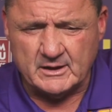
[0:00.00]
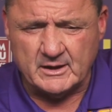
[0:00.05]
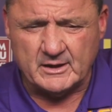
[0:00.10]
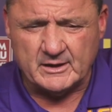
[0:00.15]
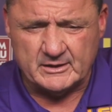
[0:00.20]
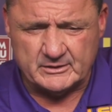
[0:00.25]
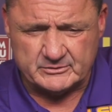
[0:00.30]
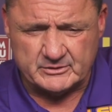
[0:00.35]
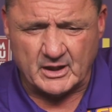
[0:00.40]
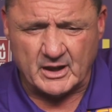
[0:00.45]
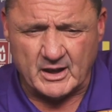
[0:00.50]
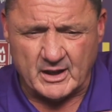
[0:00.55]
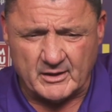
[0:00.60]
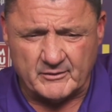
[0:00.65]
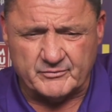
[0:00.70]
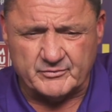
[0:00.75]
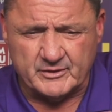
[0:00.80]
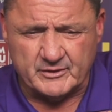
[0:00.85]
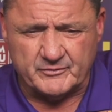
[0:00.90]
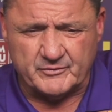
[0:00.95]
he's a
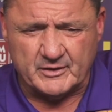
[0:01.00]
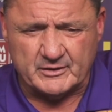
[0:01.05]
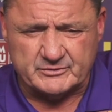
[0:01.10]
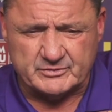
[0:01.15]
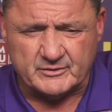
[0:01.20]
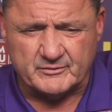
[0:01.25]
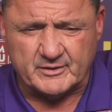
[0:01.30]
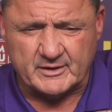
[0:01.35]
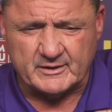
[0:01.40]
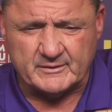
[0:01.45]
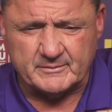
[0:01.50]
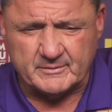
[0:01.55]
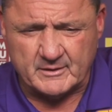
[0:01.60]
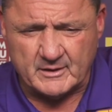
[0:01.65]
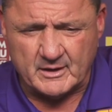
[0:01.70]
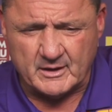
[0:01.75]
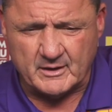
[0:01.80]
left defensive end.